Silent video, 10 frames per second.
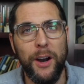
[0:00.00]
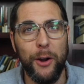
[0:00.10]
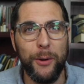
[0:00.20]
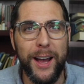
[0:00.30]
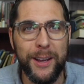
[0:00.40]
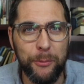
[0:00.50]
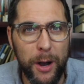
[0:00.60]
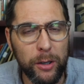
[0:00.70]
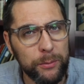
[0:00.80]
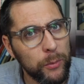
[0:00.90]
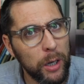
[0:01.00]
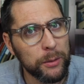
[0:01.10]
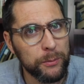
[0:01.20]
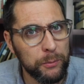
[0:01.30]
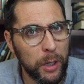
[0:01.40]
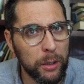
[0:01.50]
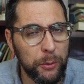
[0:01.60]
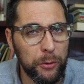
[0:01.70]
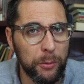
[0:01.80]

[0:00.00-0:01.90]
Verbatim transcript: All right, welcome, welcome, welcome, new